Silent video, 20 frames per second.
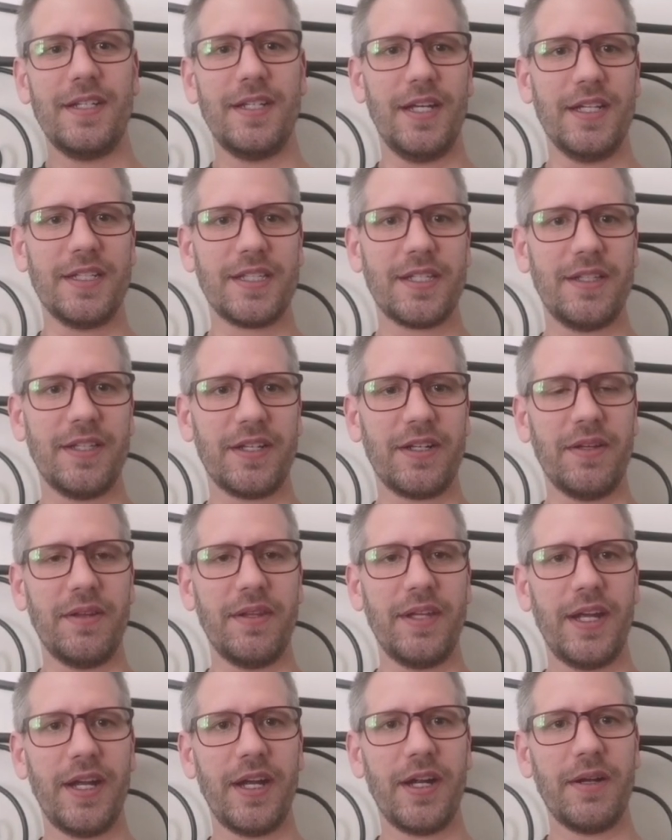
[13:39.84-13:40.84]
Let's click
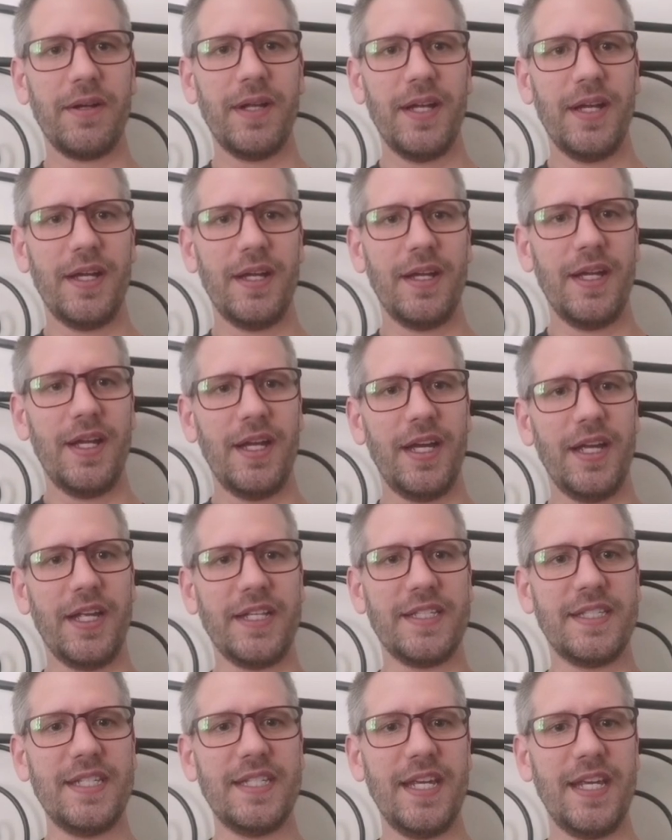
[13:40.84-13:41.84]
on there.
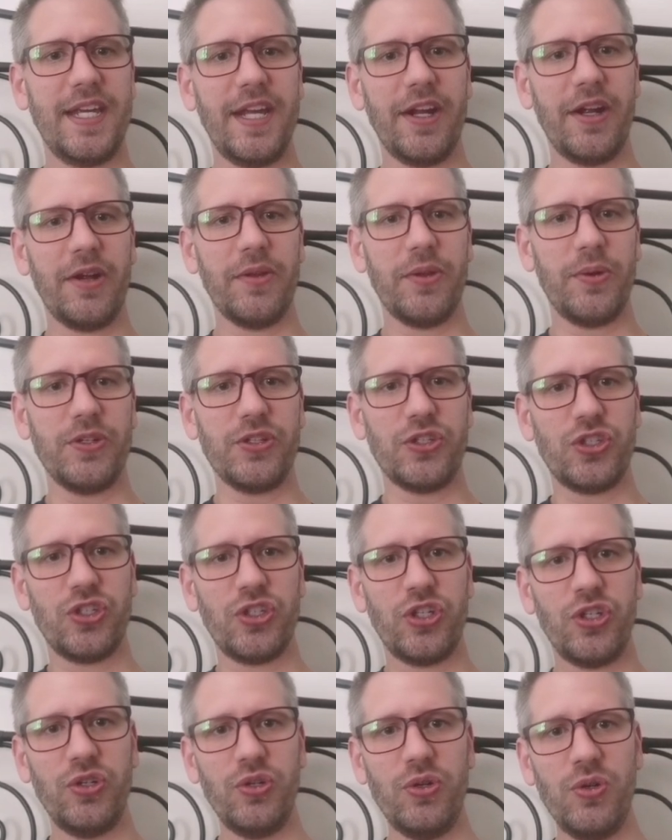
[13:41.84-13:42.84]
You can see here there's
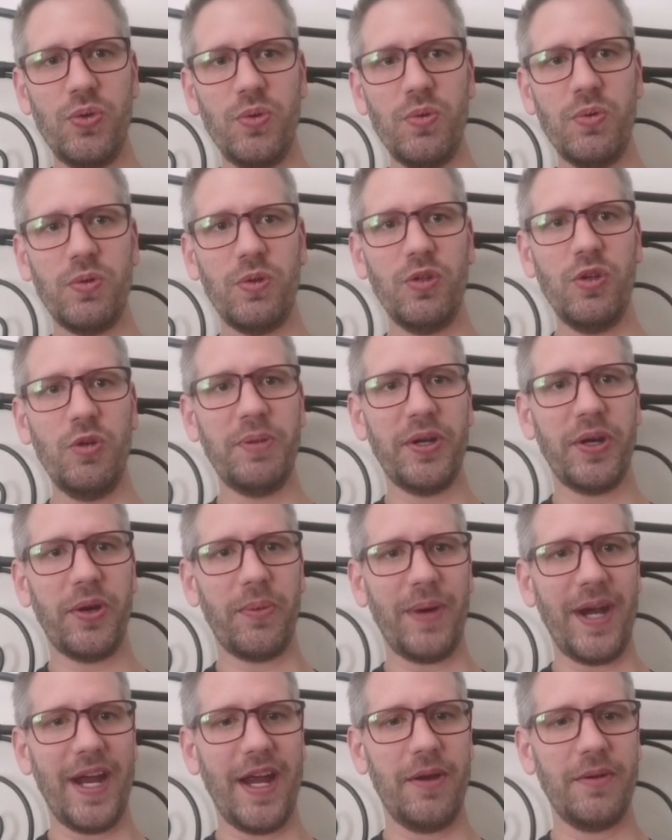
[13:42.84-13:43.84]
2 looping
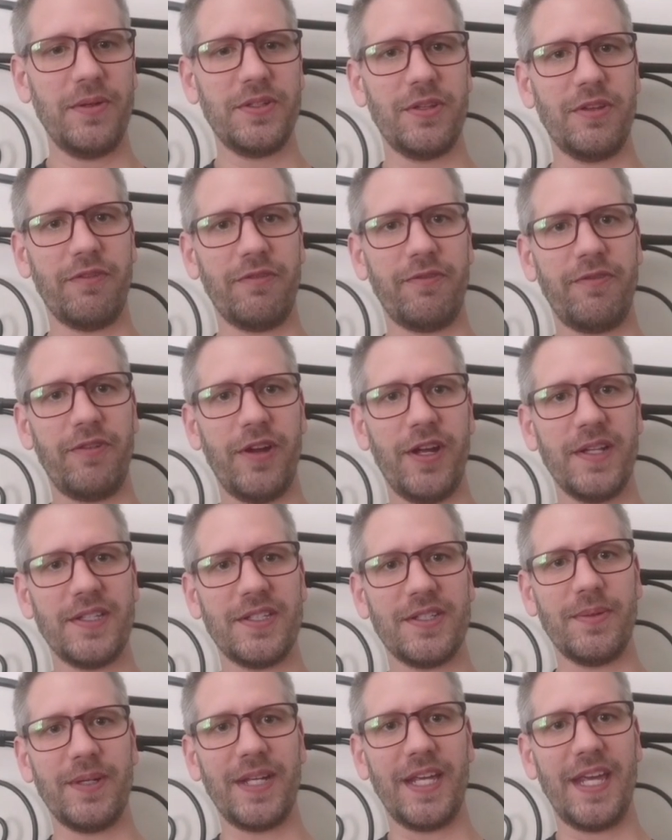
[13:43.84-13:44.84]
around the
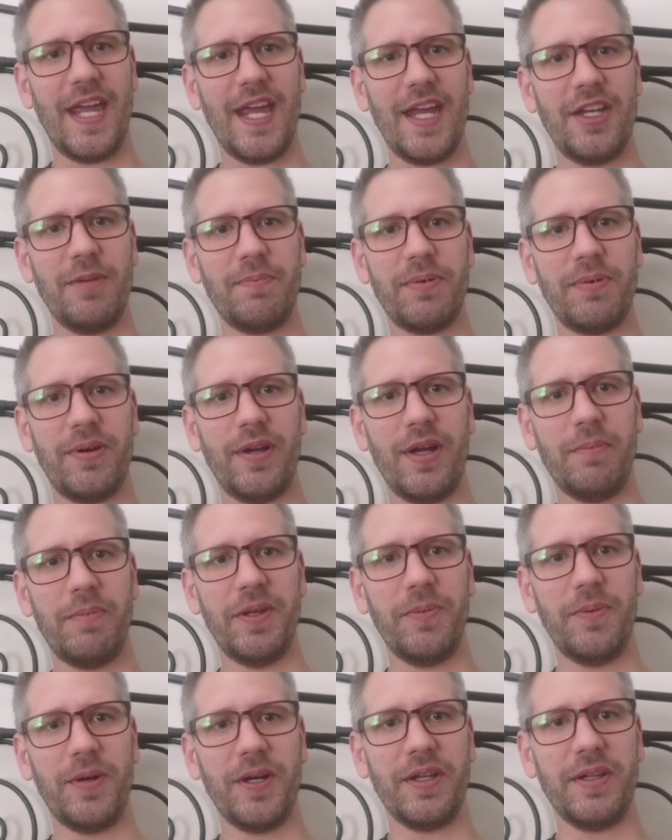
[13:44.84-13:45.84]
front, so again, you
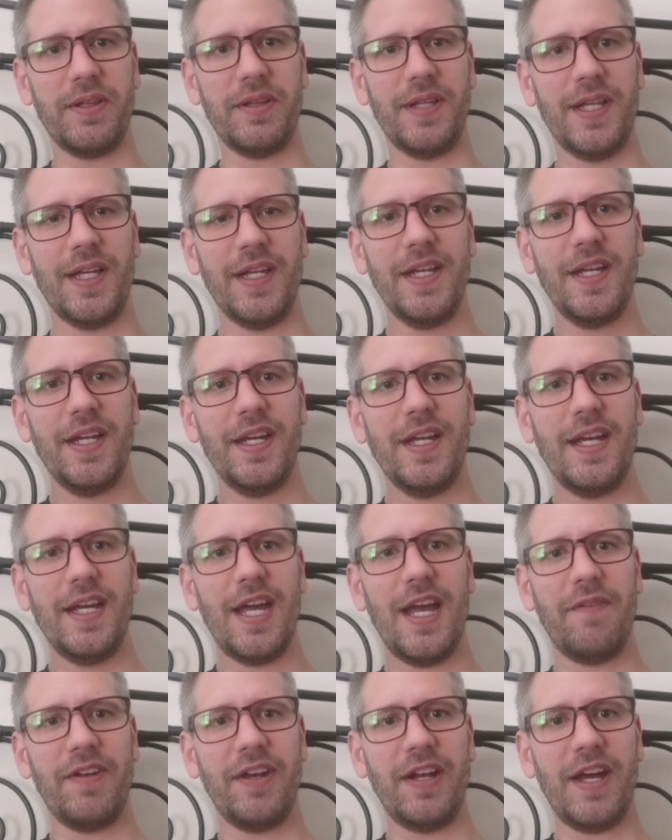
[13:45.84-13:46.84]
probably want to
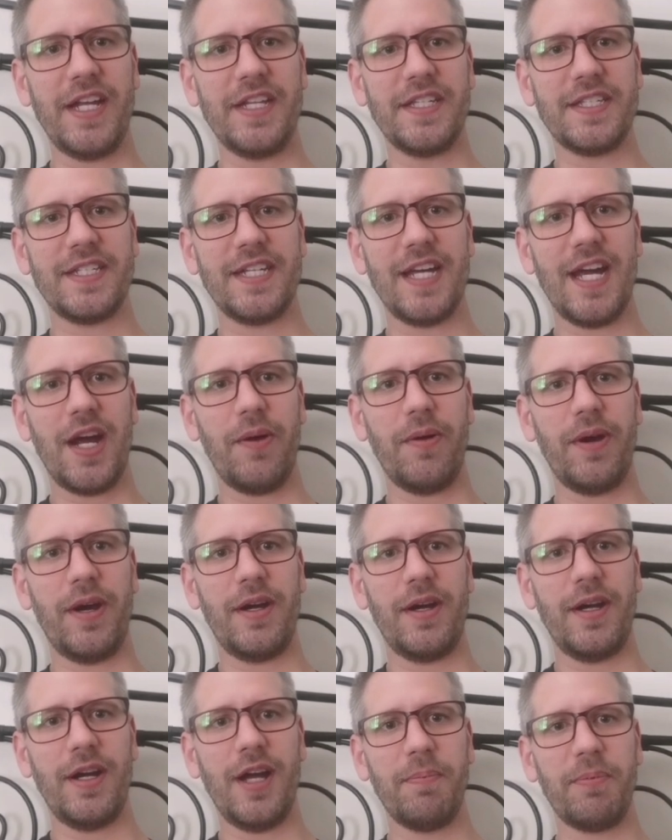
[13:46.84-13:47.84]
have an ice
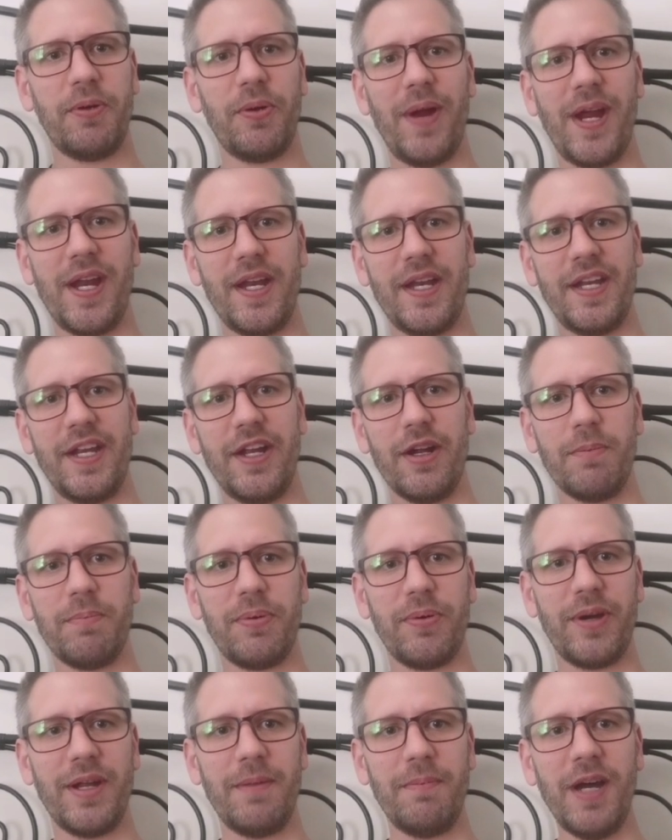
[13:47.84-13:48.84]
tower upgraded here
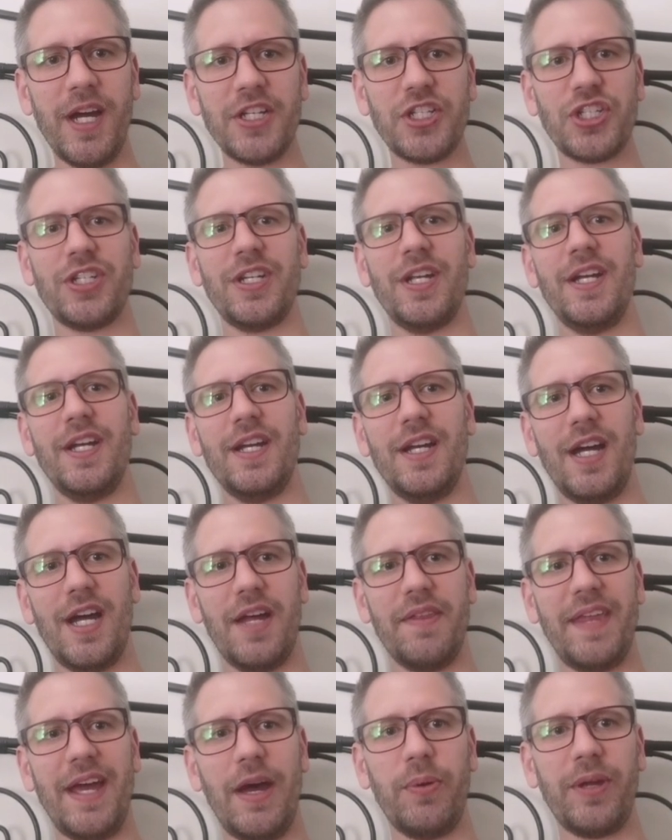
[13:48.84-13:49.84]
pretty much.
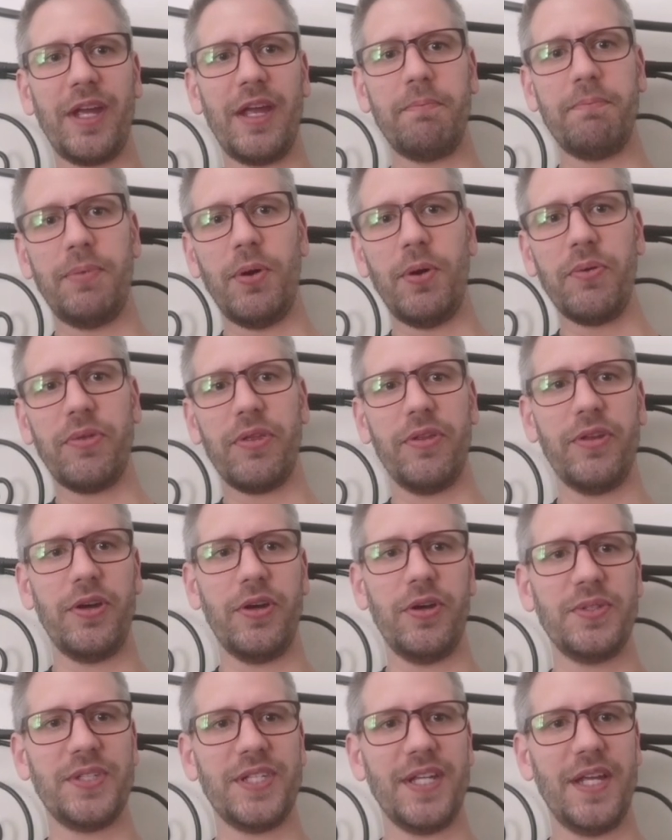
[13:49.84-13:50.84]
That will get both of
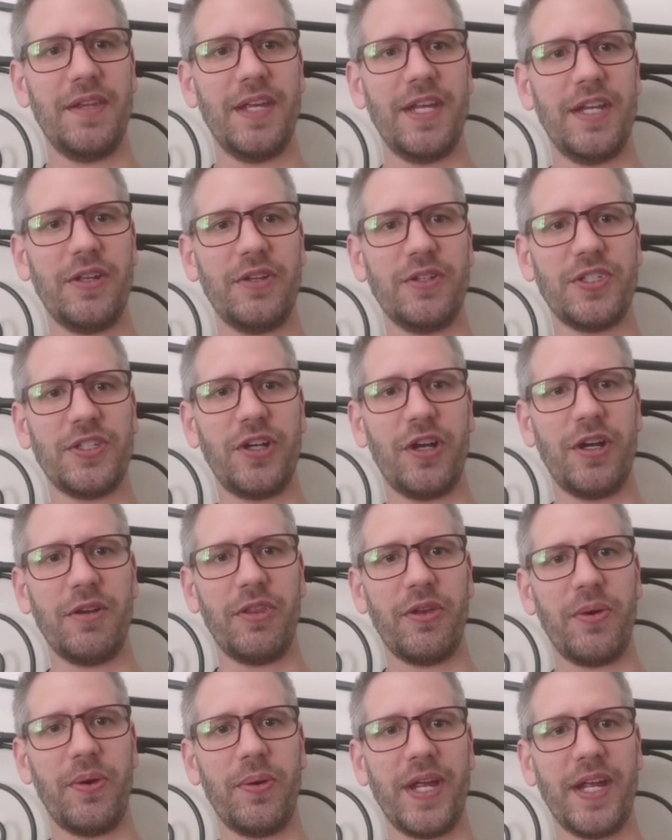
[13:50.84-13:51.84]
those, and then you can
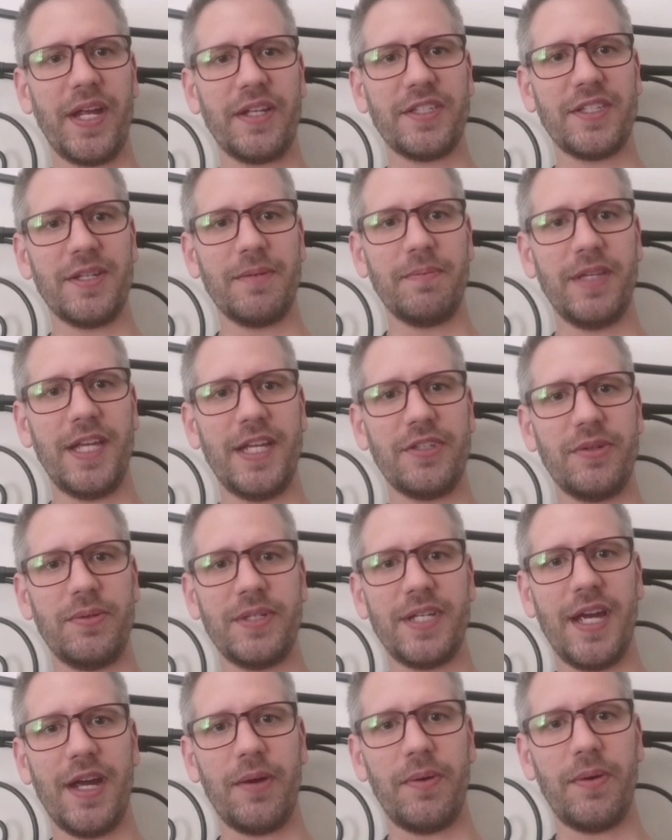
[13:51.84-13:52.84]
start throwing some
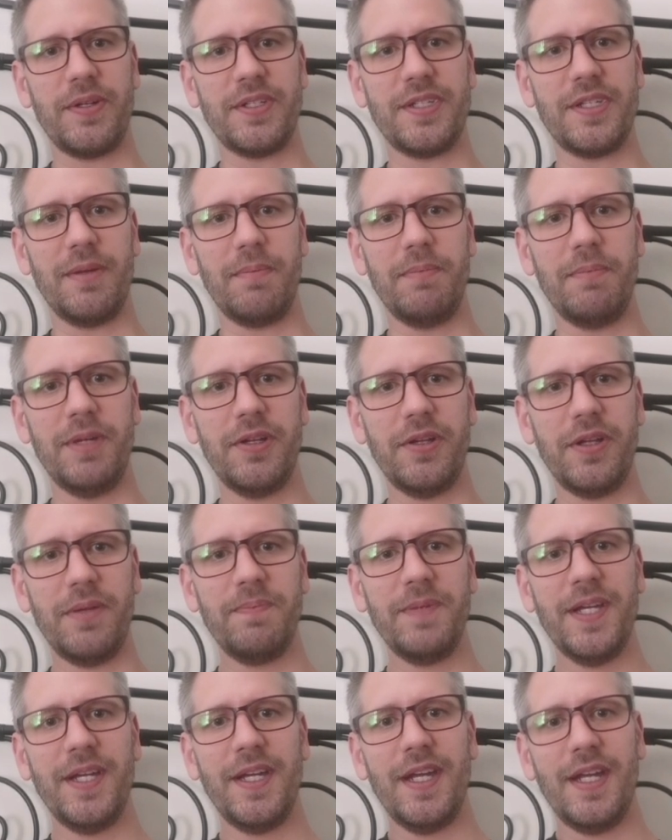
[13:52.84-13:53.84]
laser towers in the
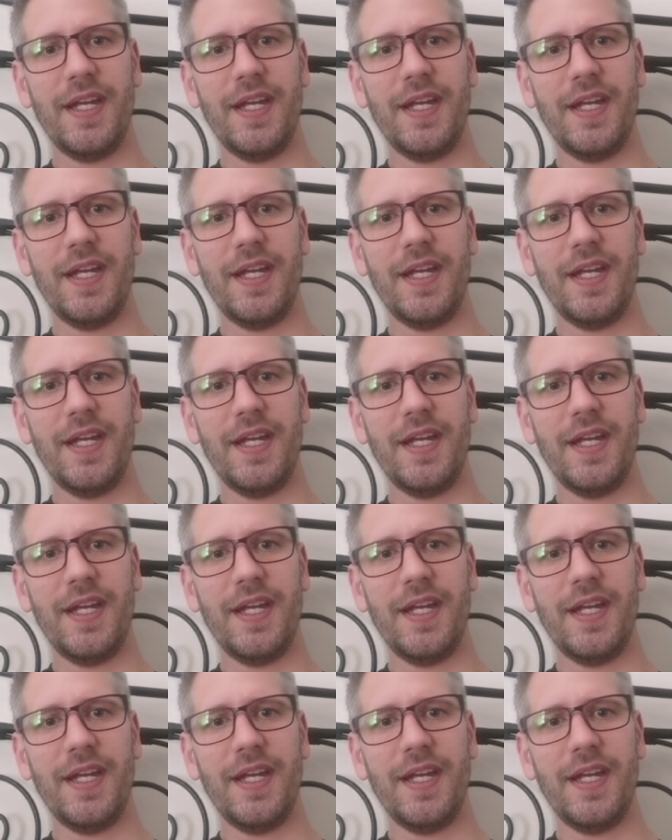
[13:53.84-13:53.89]
middle.